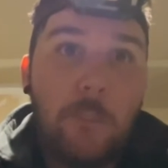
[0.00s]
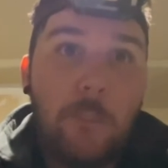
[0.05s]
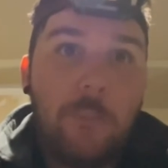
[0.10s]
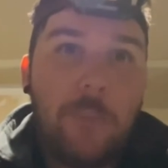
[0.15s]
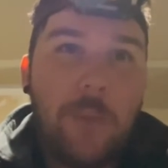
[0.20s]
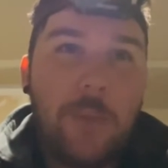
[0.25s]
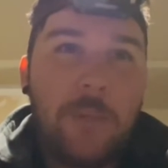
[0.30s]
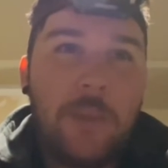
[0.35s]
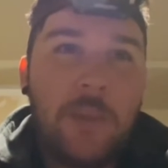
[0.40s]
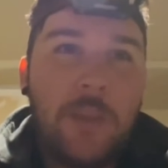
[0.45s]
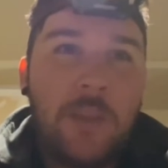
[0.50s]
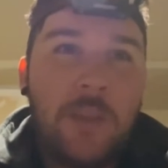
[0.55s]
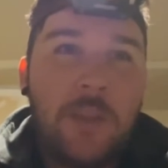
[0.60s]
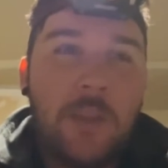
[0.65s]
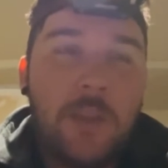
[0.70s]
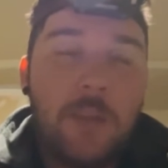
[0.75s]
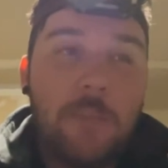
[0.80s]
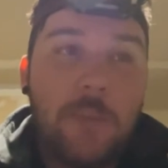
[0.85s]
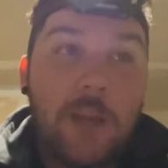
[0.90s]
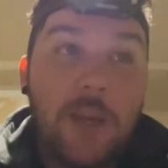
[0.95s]
Maybe
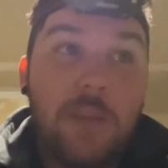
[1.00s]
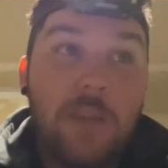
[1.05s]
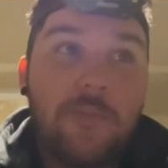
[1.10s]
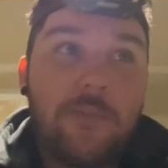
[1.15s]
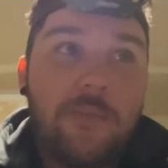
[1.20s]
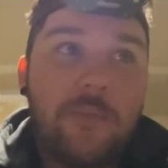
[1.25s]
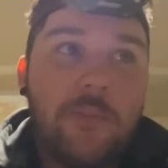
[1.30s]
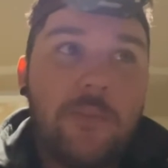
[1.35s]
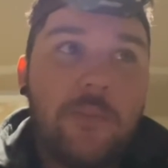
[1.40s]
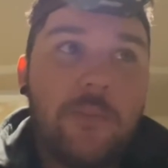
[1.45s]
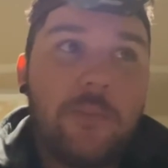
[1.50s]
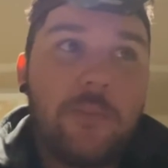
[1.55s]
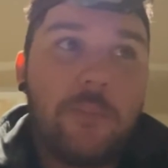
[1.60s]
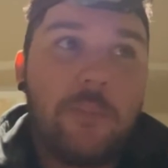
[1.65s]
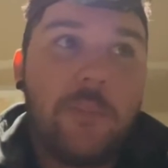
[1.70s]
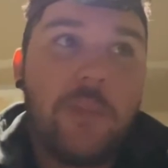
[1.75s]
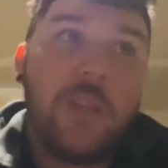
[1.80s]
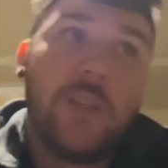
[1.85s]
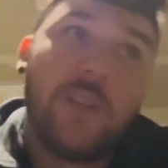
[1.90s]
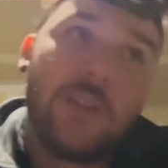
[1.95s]
it might have
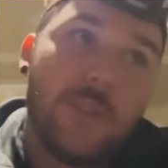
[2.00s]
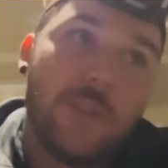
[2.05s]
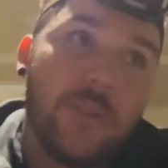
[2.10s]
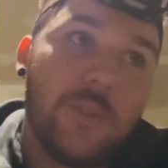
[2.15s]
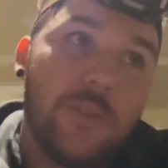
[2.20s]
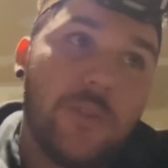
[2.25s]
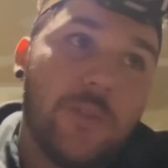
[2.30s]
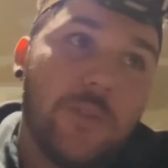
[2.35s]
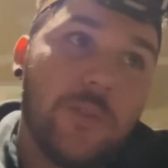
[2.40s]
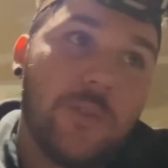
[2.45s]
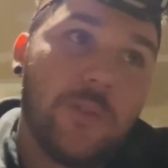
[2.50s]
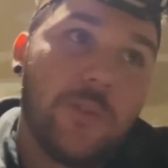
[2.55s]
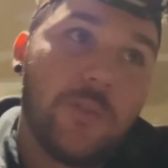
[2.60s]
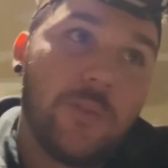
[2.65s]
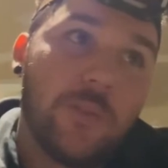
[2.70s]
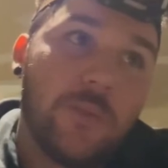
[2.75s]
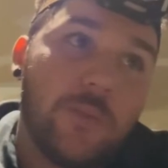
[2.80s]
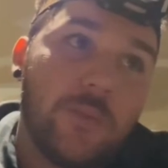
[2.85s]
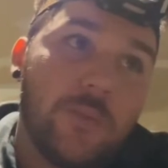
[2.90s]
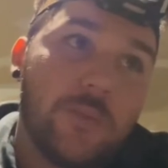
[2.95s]
been due
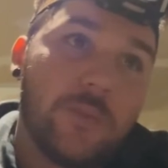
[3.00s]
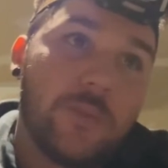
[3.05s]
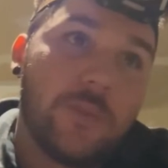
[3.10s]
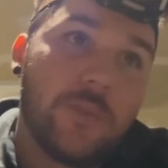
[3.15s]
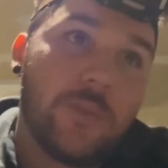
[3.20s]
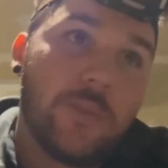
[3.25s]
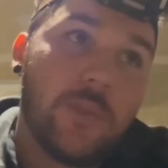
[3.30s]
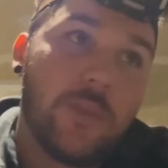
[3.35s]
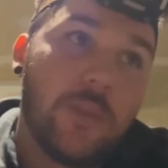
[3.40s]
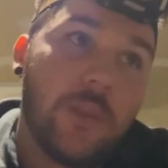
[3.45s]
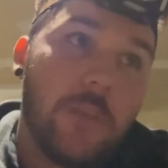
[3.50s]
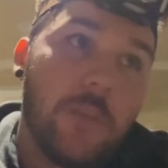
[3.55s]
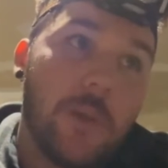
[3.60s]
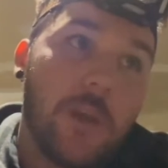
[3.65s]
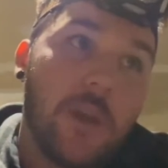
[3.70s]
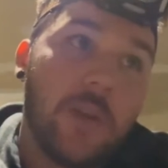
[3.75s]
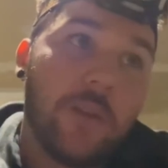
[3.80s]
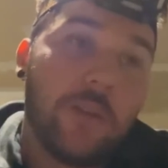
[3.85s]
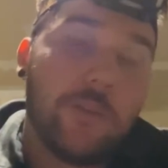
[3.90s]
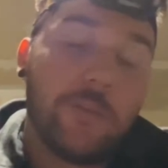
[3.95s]
to the
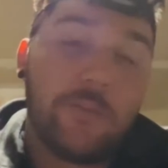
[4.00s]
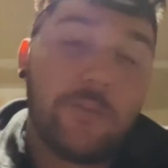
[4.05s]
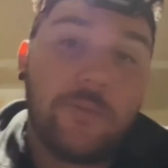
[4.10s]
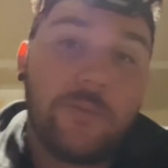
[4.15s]
amount of